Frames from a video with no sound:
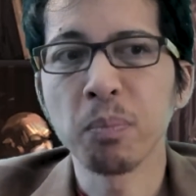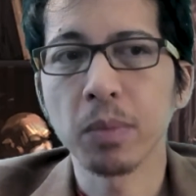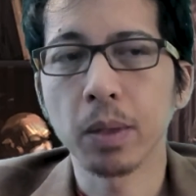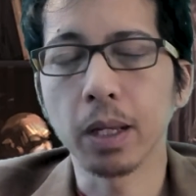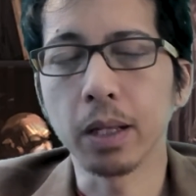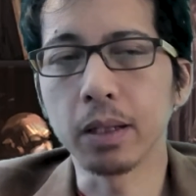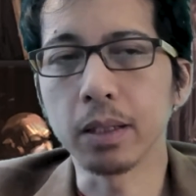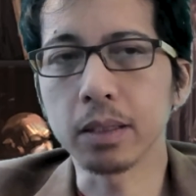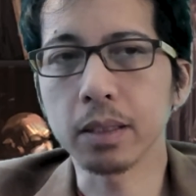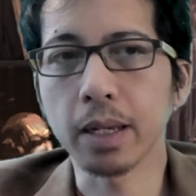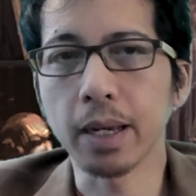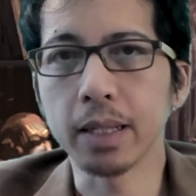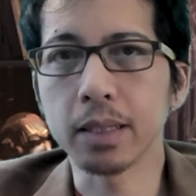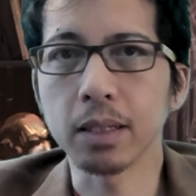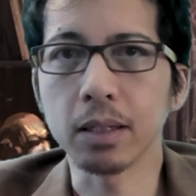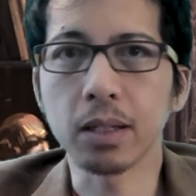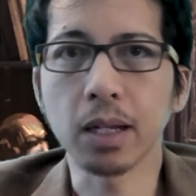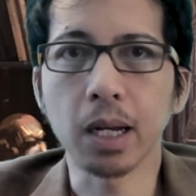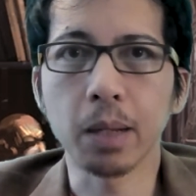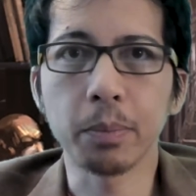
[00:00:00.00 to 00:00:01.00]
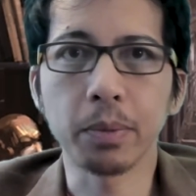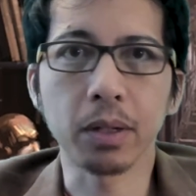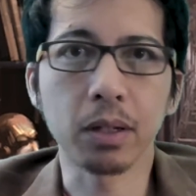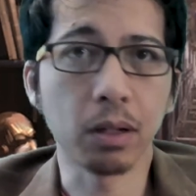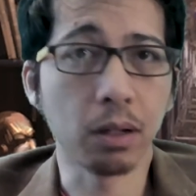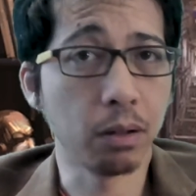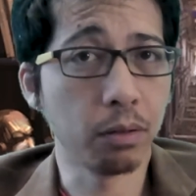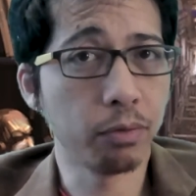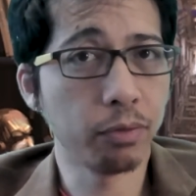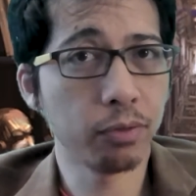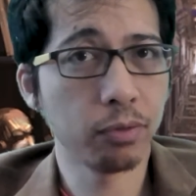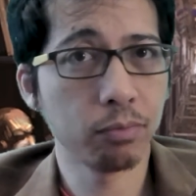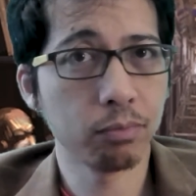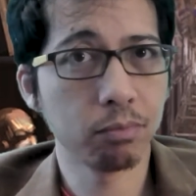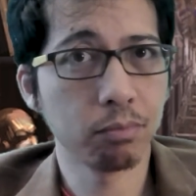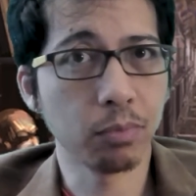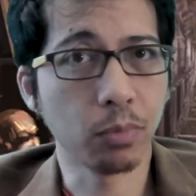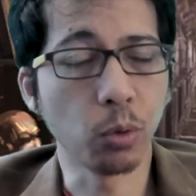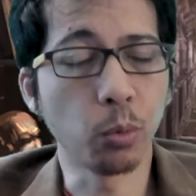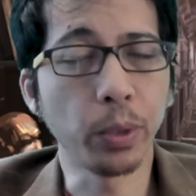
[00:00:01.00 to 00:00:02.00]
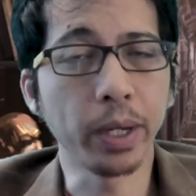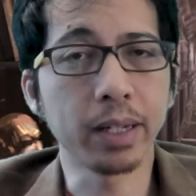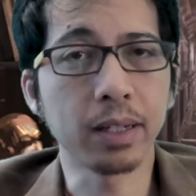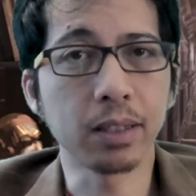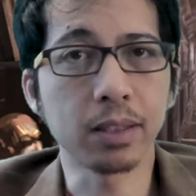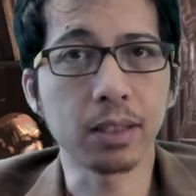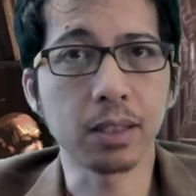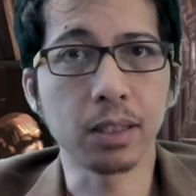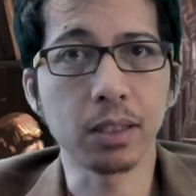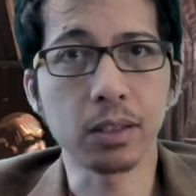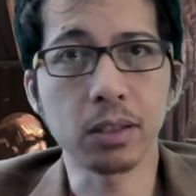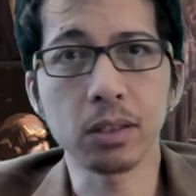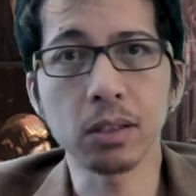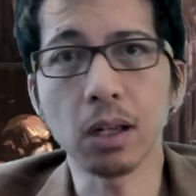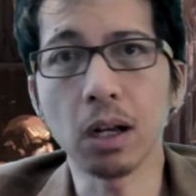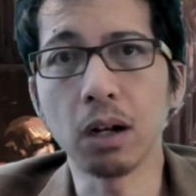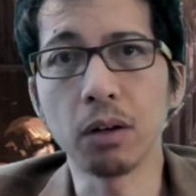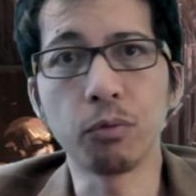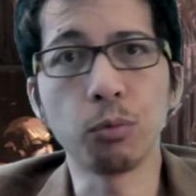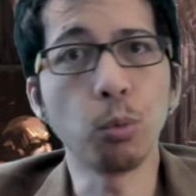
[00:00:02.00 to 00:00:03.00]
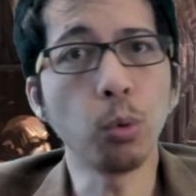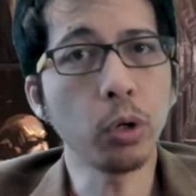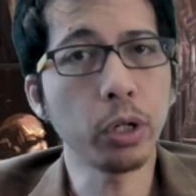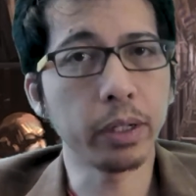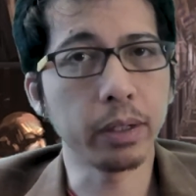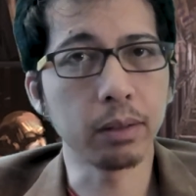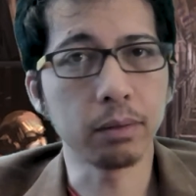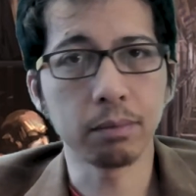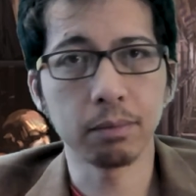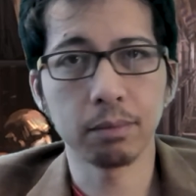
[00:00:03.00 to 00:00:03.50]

In this case, the topic of the weaknesses of wood.